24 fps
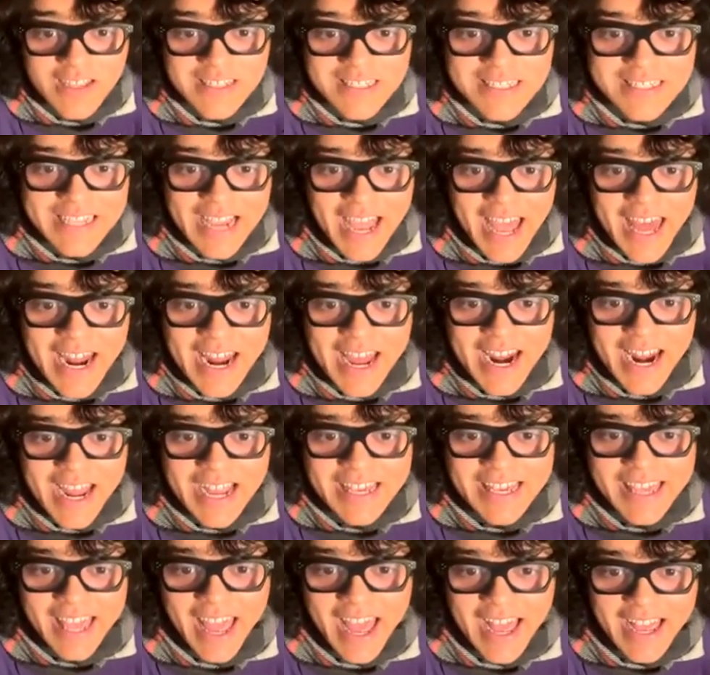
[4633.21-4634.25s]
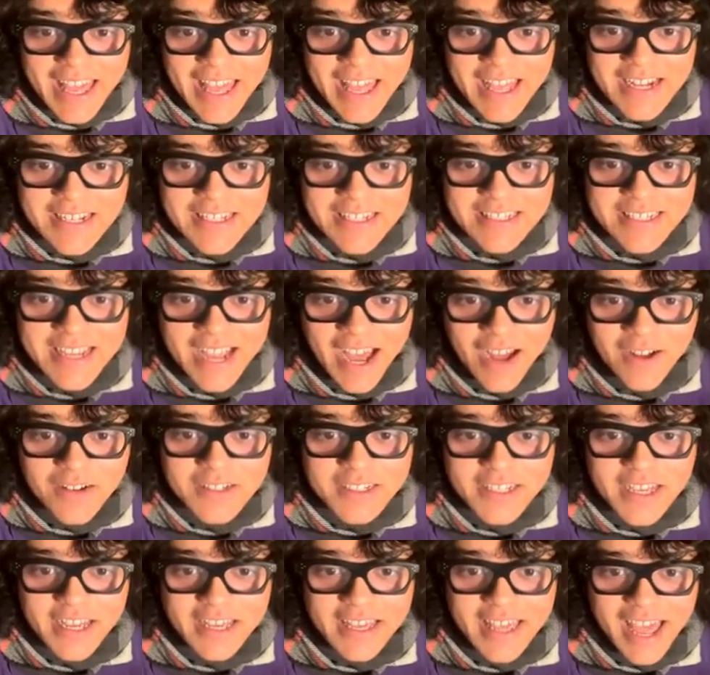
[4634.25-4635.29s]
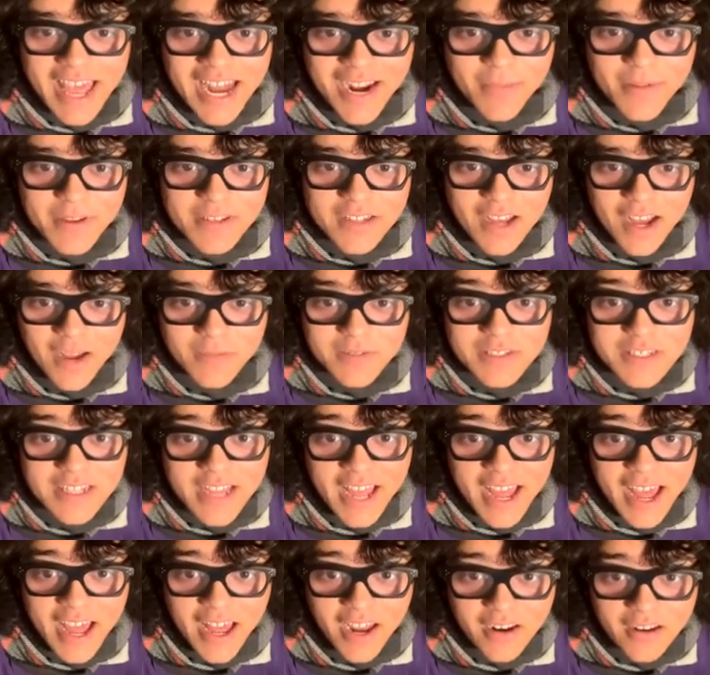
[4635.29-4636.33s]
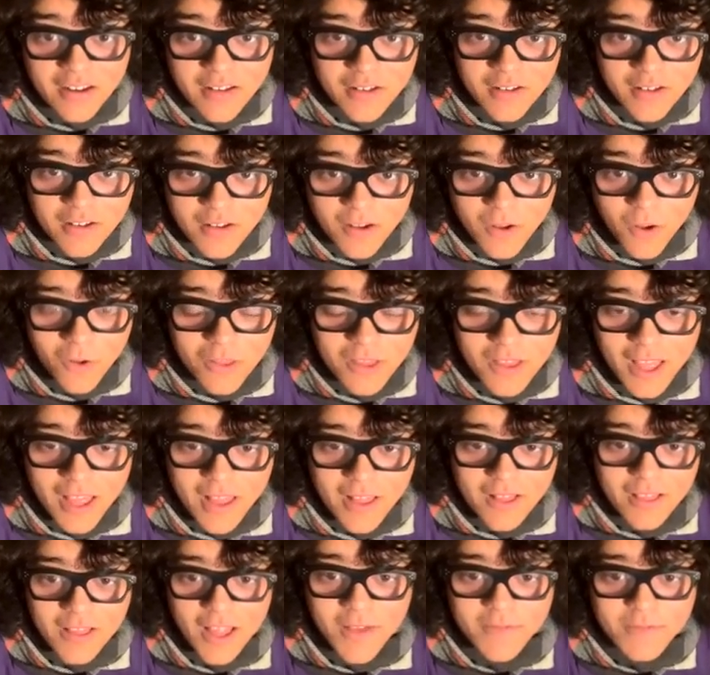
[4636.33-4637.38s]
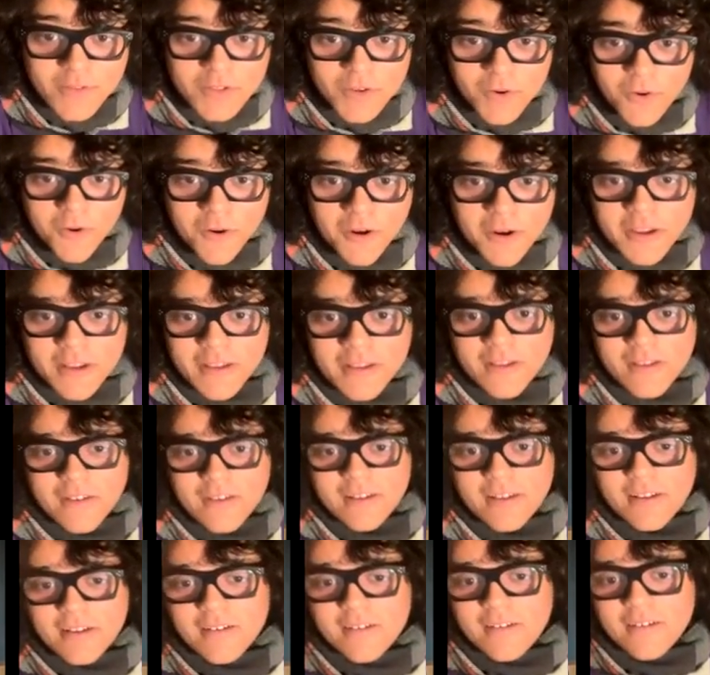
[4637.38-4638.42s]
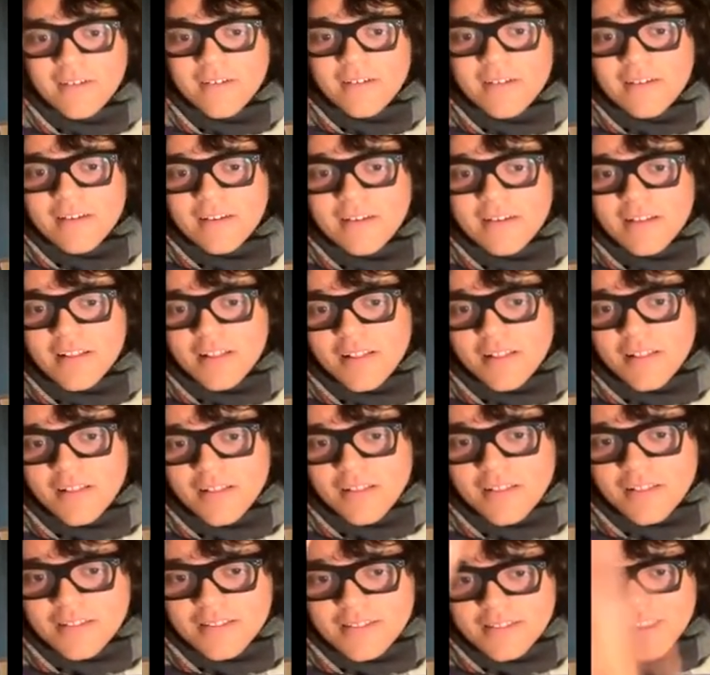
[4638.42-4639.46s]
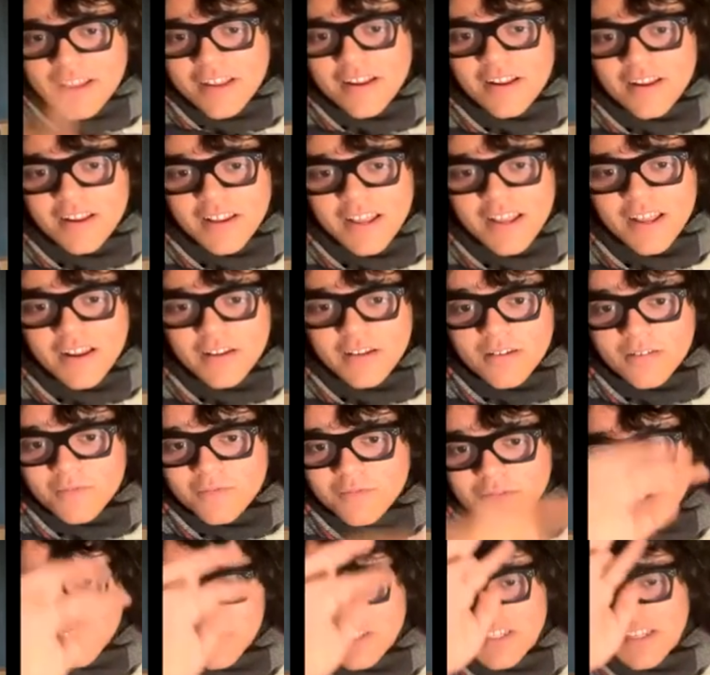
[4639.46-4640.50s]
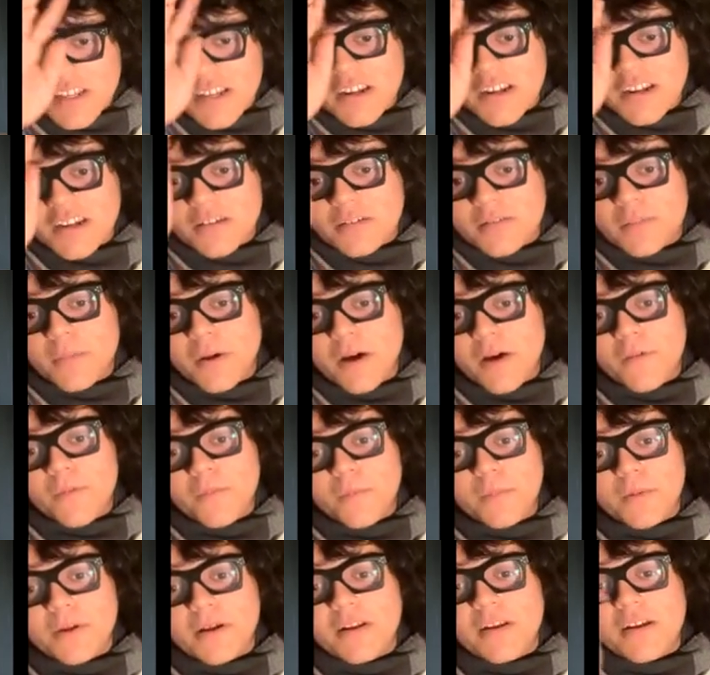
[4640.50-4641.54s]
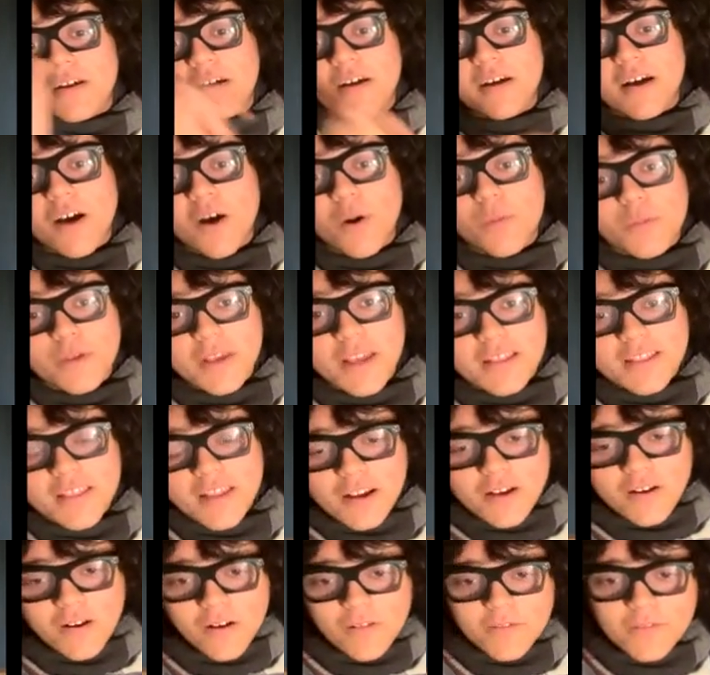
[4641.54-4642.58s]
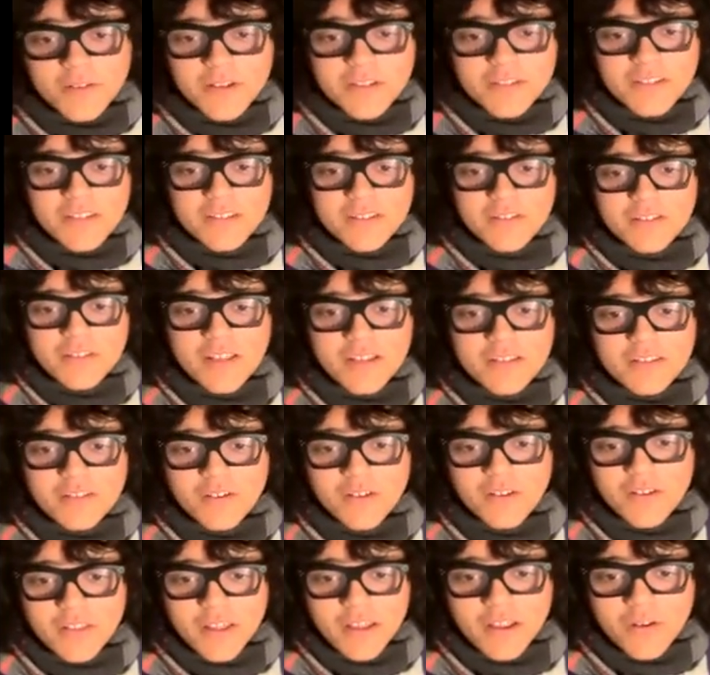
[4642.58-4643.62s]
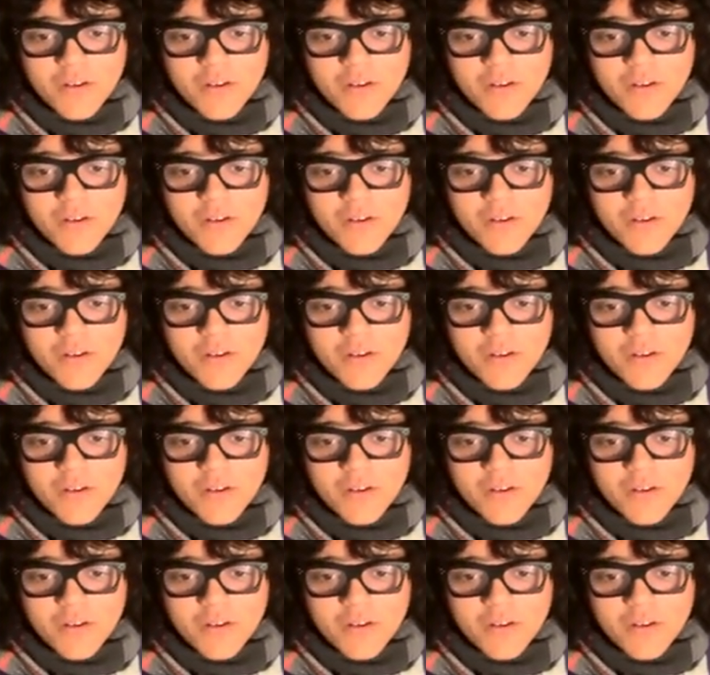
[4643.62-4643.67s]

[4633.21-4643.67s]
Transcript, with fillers: dead and I can't get into town to get cannabis. I'm sad. Life story. Didn't need it. Just kidding. But but uh, I hope you get that car fixed. That's that's good that you're